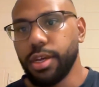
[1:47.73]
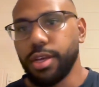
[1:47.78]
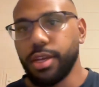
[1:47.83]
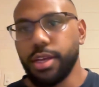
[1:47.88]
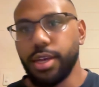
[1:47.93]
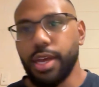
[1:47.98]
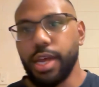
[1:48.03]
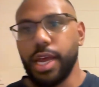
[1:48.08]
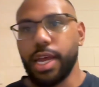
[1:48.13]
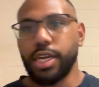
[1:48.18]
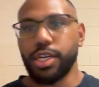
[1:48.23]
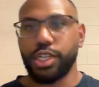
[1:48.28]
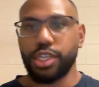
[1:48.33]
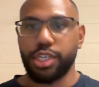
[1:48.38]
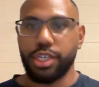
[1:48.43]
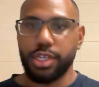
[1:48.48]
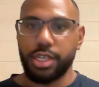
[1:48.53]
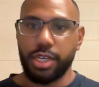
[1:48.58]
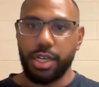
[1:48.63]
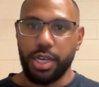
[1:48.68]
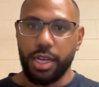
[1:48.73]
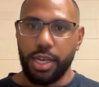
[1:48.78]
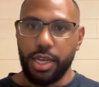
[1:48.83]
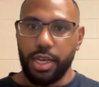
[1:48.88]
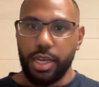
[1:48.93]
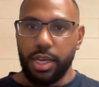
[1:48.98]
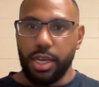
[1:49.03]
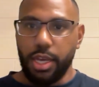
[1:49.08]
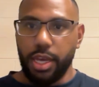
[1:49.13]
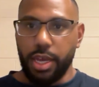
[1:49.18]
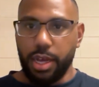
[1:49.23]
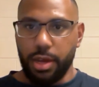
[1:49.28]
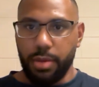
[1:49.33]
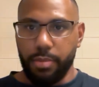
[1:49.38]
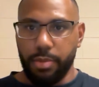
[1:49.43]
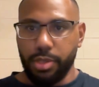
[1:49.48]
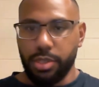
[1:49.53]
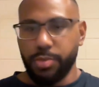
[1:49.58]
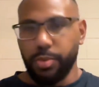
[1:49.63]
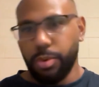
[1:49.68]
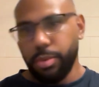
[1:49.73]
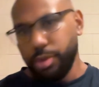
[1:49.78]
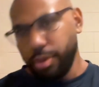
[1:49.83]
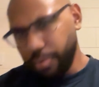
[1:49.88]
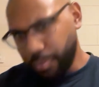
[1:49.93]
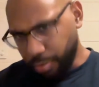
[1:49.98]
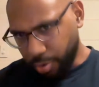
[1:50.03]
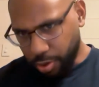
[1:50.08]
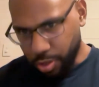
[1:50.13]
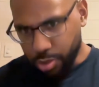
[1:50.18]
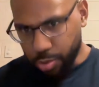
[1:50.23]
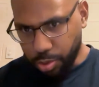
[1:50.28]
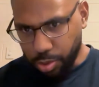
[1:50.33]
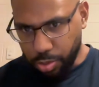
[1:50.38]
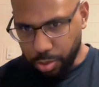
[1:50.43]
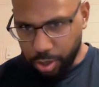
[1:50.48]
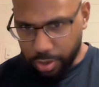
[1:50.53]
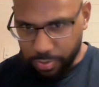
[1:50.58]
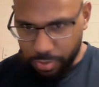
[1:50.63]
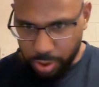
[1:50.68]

yes. It's probably the first one where I've